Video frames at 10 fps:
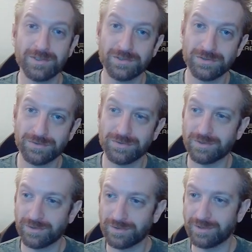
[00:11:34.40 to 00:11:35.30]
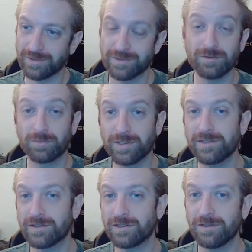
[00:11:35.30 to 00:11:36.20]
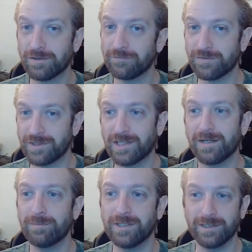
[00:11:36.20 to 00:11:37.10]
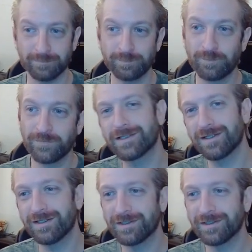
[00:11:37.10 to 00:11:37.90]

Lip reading: commercials are still pretty secure for the time being. Let's